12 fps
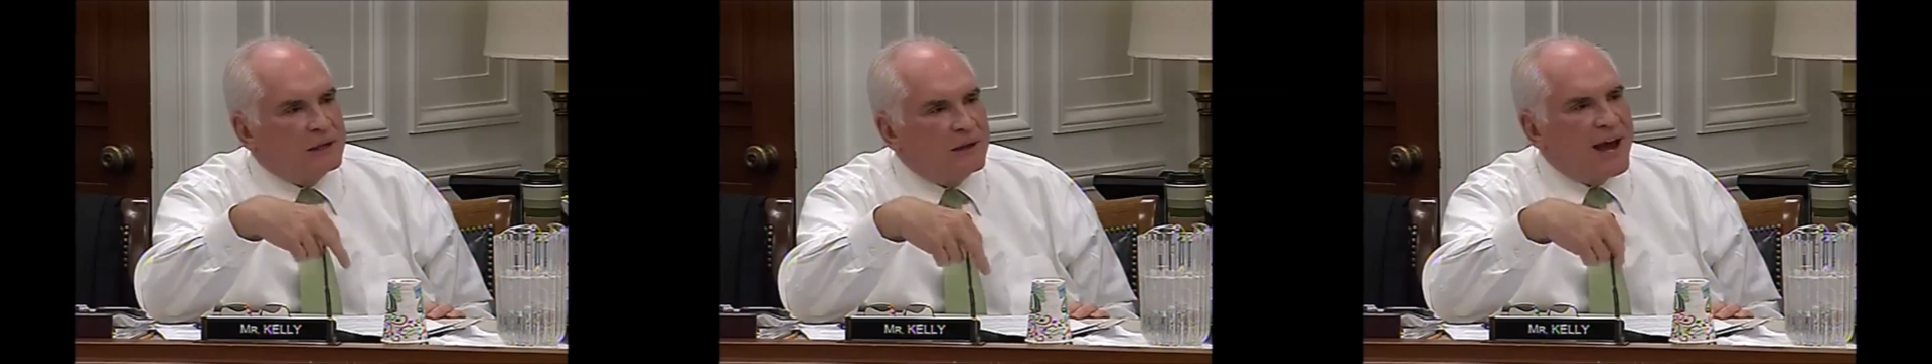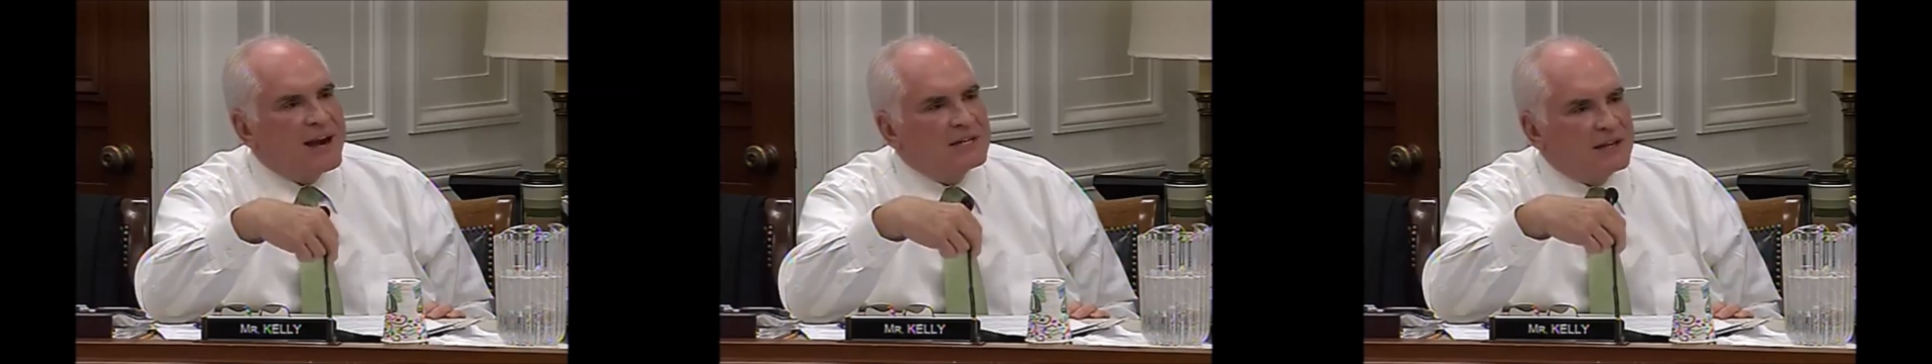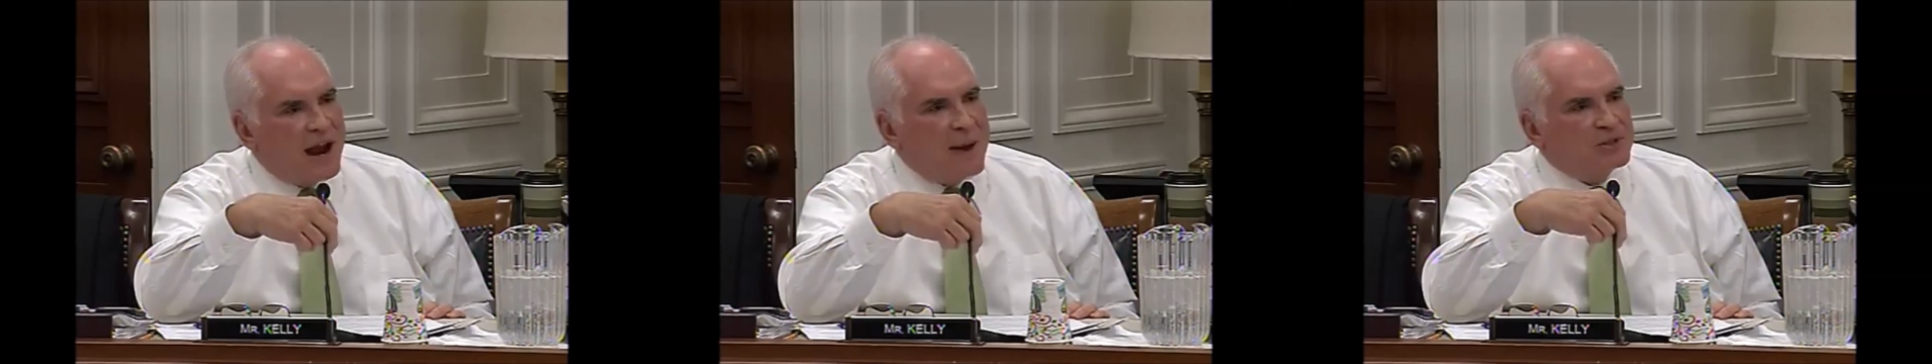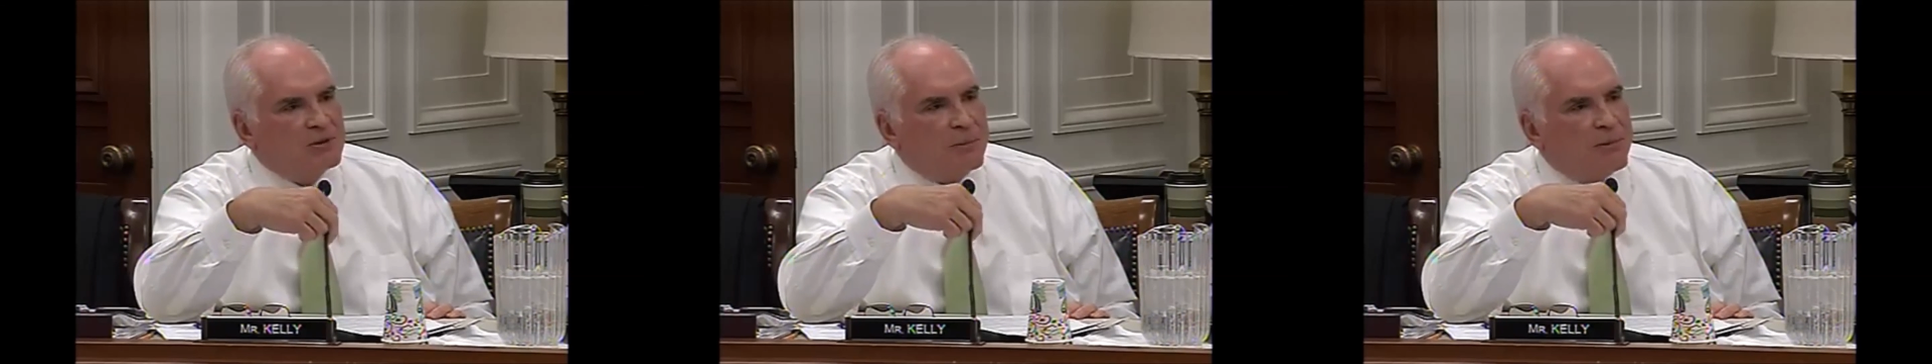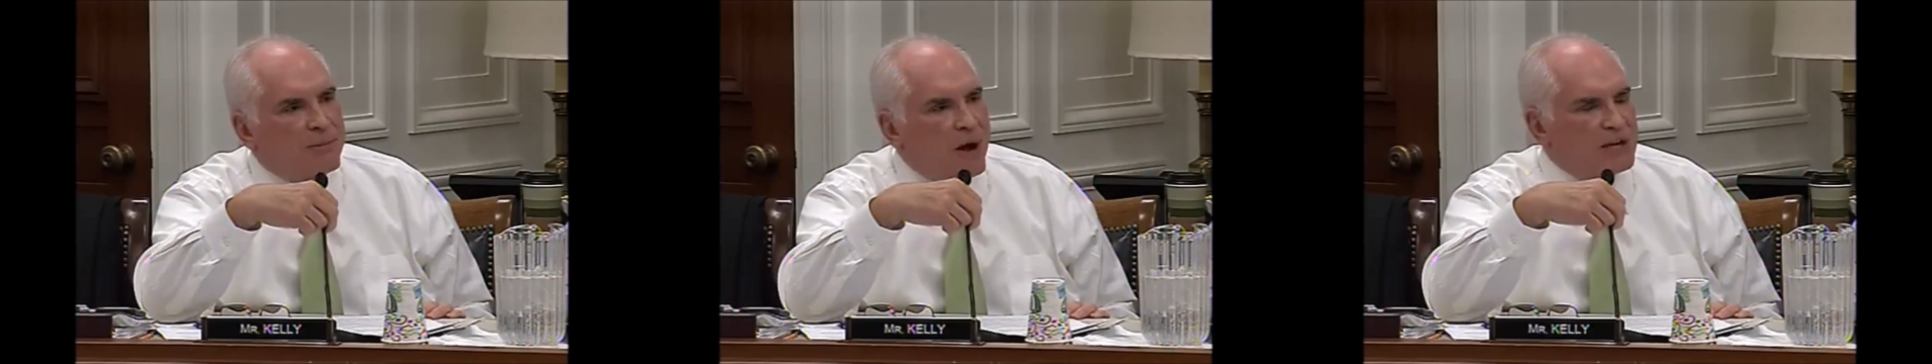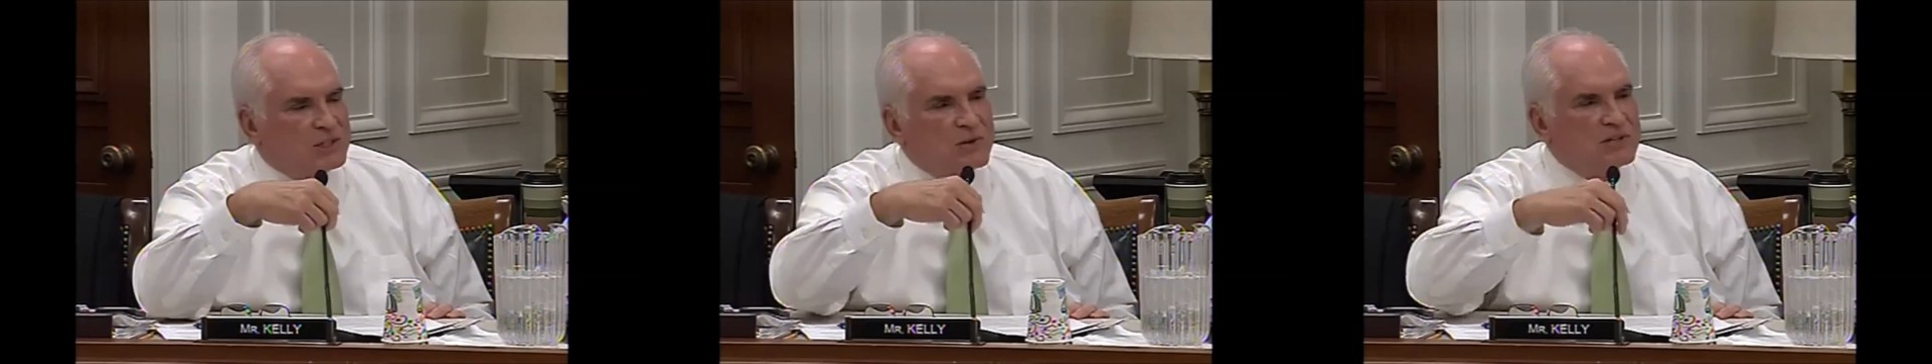That is absolutely
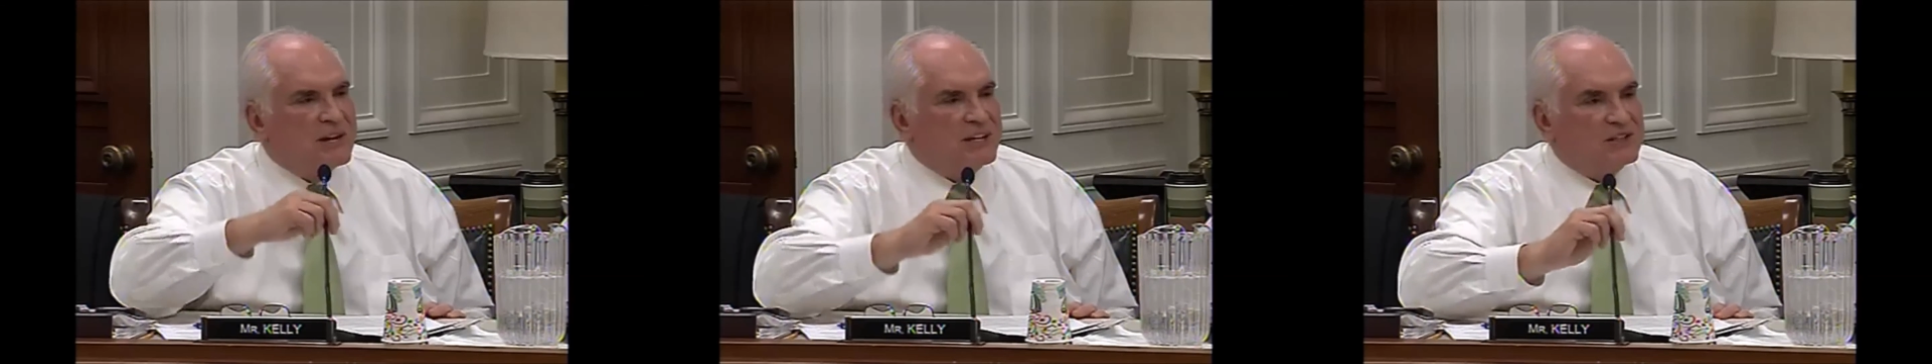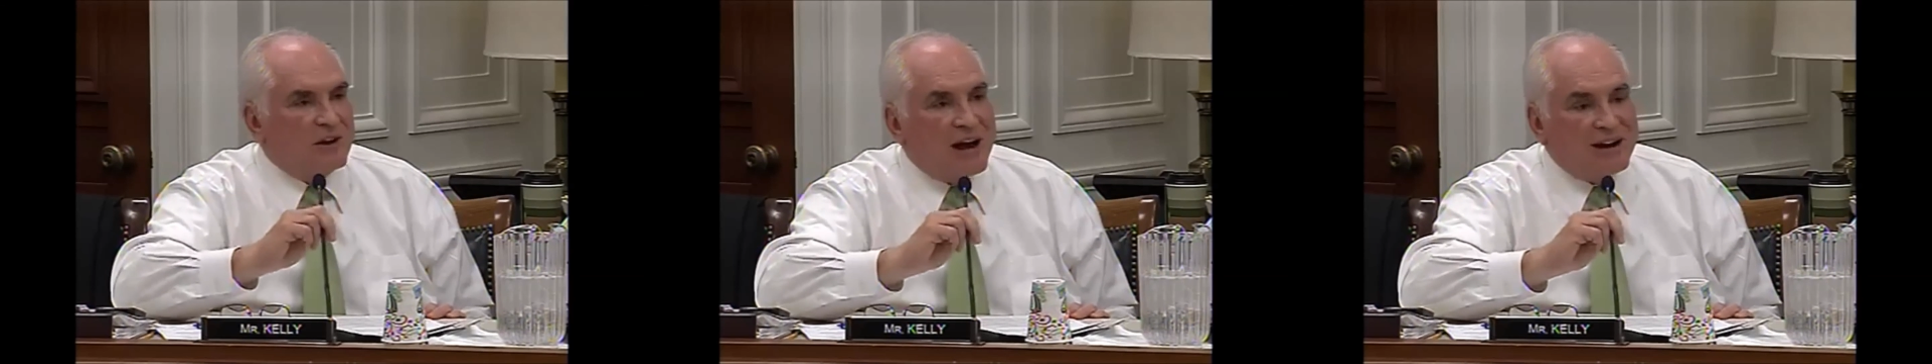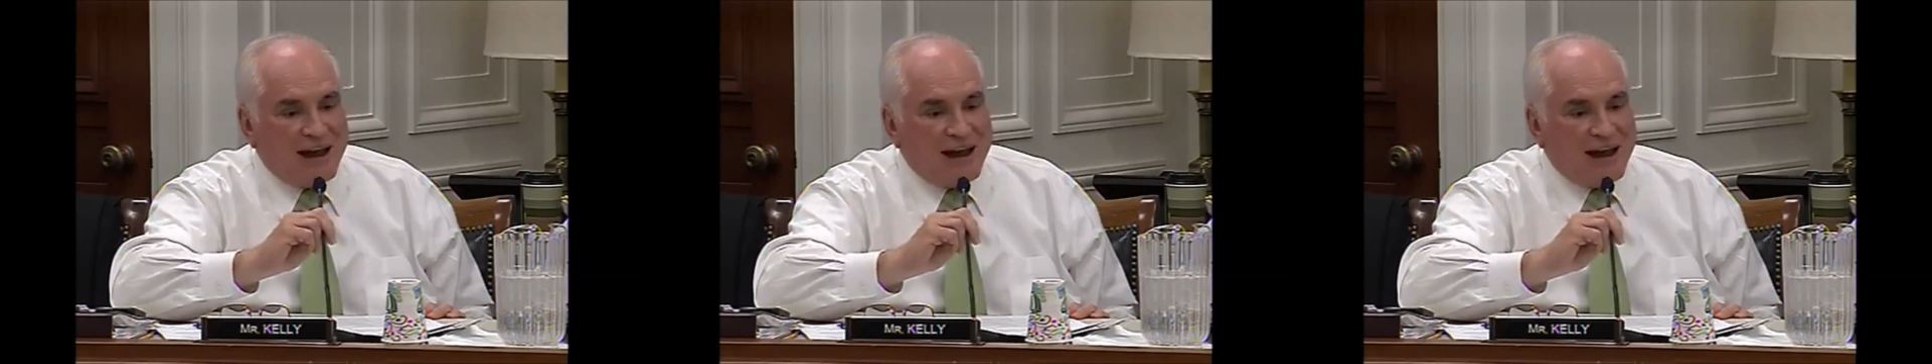preposterous, and it's not